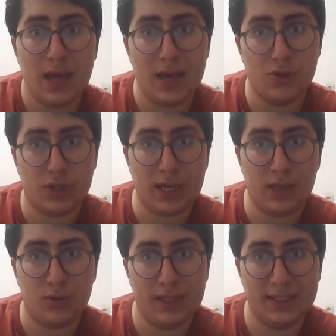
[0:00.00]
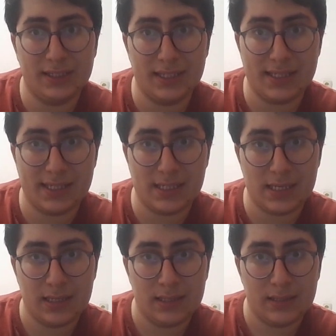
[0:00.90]
I also calculated
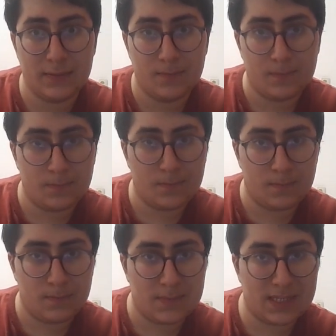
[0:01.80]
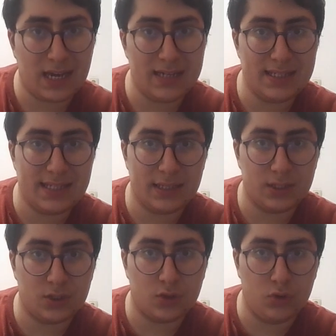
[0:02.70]
its sides
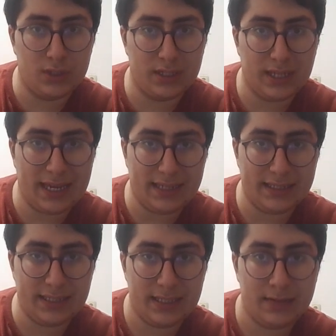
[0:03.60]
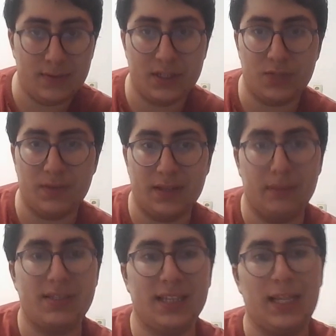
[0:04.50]
and corner length, which
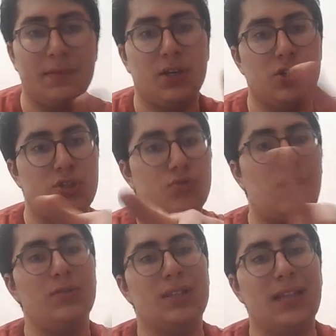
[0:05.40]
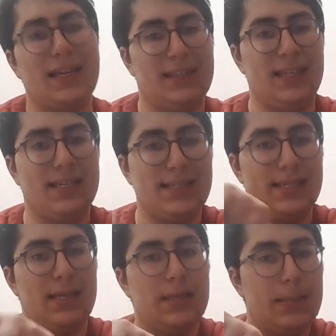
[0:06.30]
I'm saying that because it's rounded like
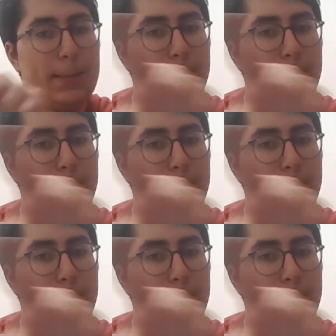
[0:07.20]
this,